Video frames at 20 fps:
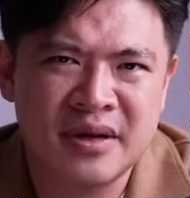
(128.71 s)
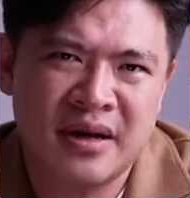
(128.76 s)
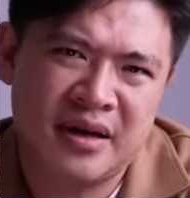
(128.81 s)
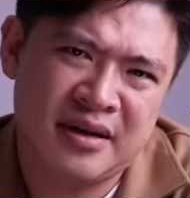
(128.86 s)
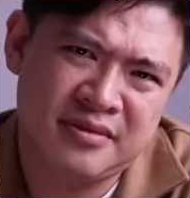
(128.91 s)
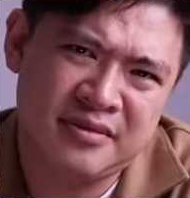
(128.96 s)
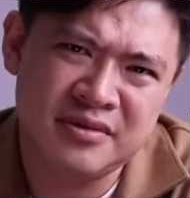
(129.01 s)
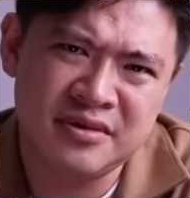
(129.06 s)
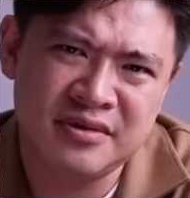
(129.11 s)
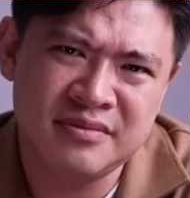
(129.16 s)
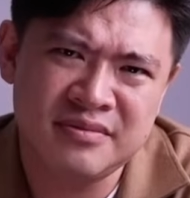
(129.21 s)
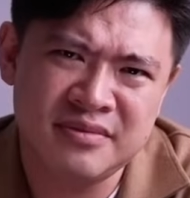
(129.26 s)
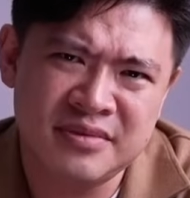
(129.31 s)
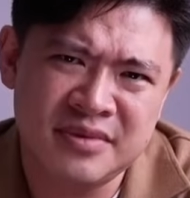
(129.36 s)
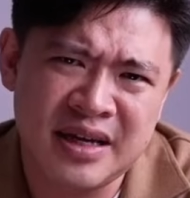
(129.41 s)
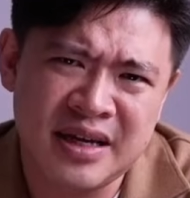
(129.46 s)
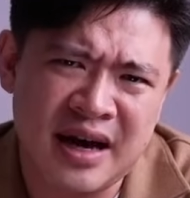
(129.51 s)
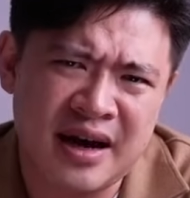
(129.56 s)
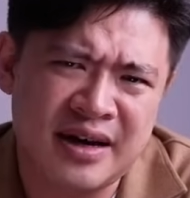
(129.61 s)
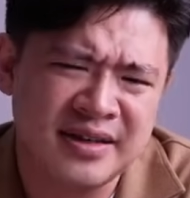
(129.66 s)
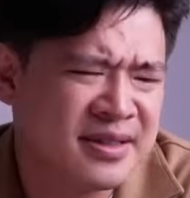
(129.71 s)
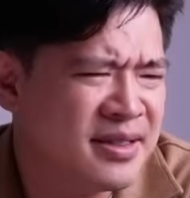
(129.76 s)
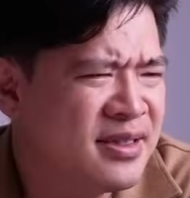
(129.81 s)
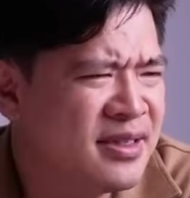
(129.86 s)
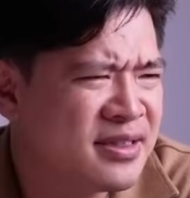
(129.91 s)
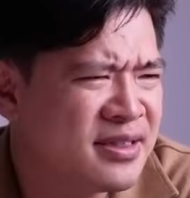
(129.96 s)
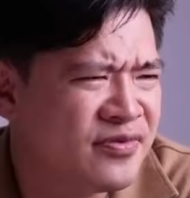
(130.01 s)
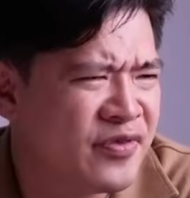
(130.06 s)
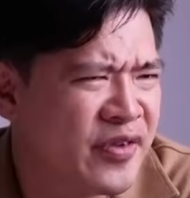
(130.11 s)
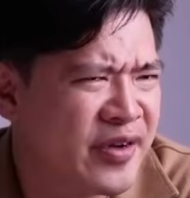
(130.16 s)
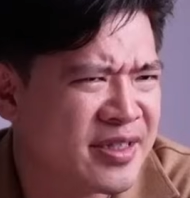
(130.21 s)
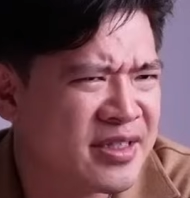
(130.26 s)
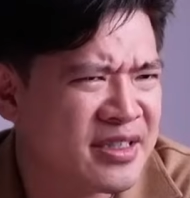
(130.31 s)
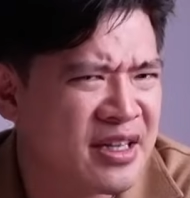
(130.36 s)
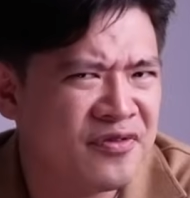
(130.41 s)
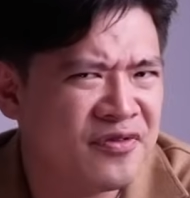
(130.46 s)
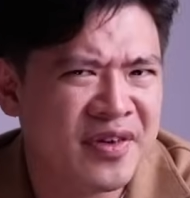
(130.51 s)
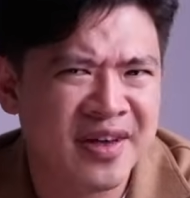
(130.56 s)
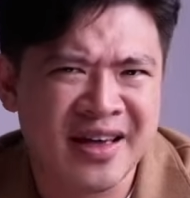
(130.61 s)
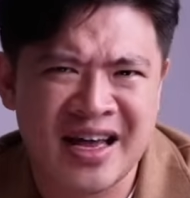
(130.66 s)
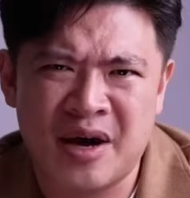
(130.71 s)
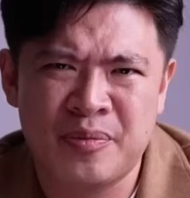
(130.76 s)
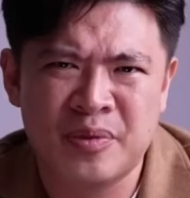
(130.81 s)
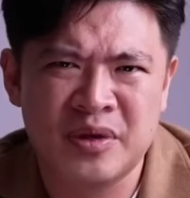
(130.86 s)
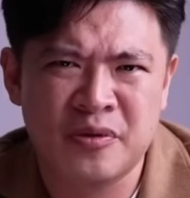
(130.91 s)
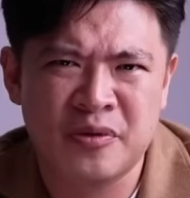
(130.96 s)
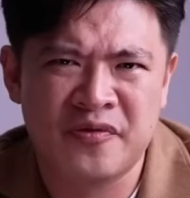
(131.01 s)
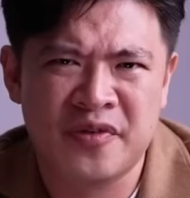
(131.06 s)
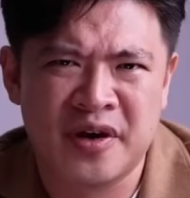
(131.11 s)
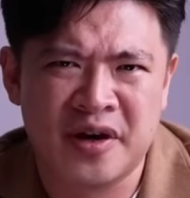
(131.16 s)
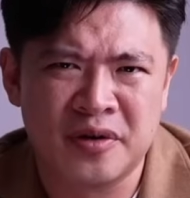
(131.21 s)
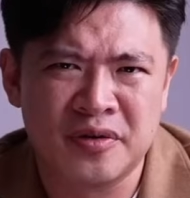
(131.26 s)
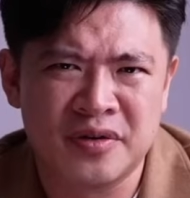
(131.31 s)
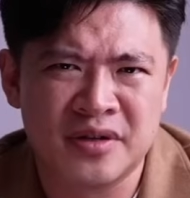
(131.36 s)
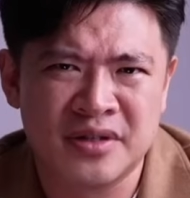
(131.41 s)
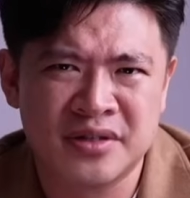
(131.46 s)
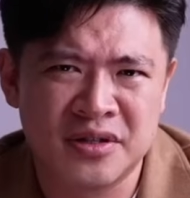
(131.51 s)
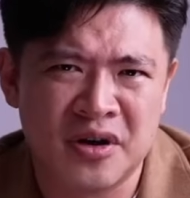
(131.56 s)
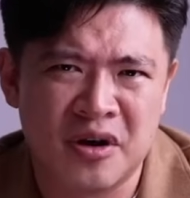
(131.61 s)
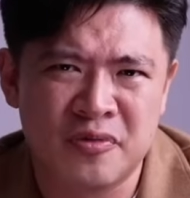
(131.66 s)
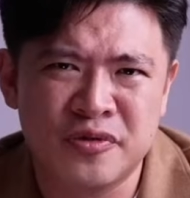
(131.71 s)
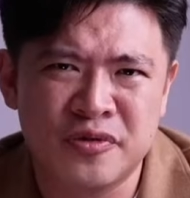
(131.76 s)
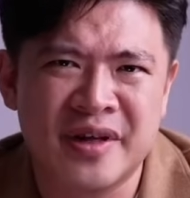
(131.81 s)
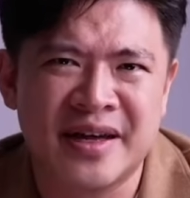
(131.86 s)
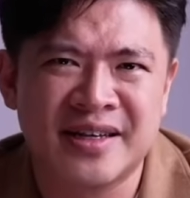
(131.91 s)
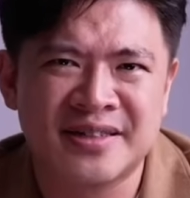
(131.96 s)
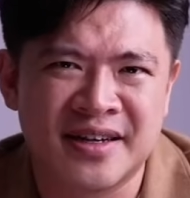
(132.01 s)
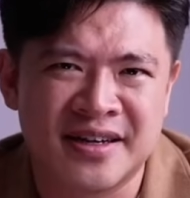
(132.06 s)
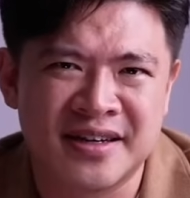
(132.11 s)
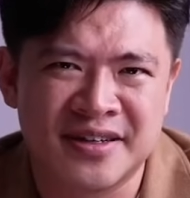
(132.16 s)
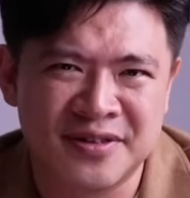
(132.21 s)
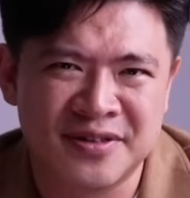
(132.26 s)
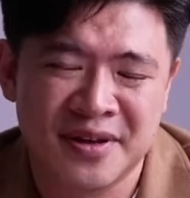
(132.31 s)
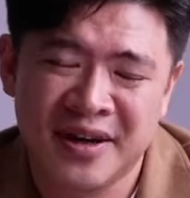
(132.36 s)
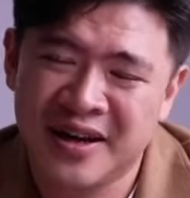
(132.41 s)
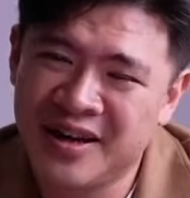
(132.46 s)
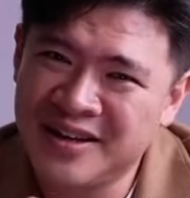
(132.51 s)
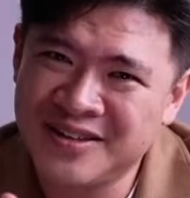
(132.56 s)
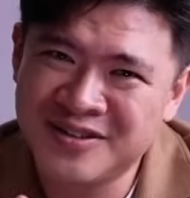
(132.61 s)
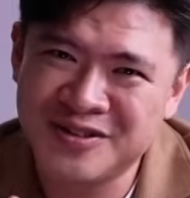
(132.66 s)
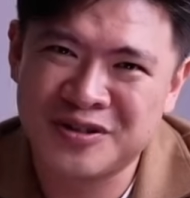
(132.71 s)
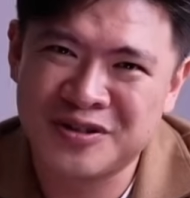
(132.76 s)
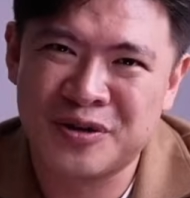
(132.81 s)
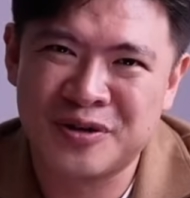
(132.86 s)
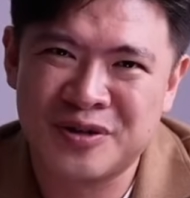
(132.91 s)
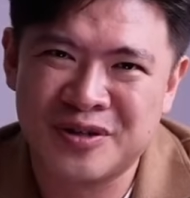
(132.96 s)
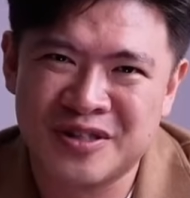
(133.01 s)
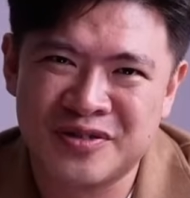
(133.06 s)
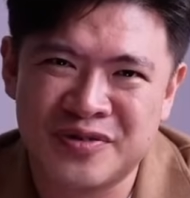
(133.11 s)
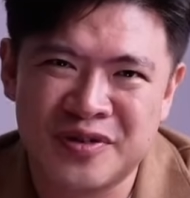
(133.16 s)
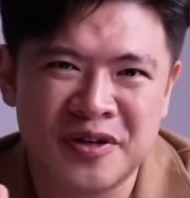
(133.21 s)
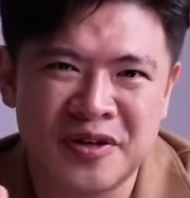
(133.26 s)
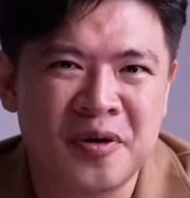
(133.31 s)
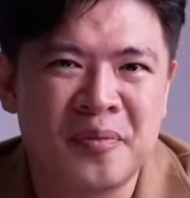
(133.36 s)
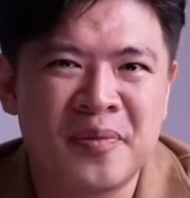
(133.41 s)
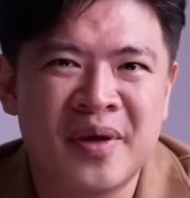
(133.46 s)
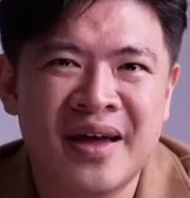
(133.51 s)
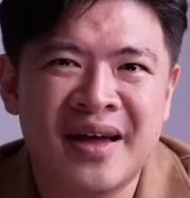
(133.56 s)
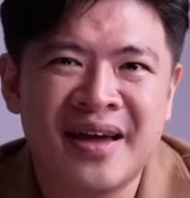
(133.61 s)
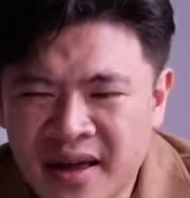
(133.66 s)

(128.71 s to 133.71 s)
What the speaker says: And yeah, I see this very same thing happening with Iota. So I'm really excited to show you this video.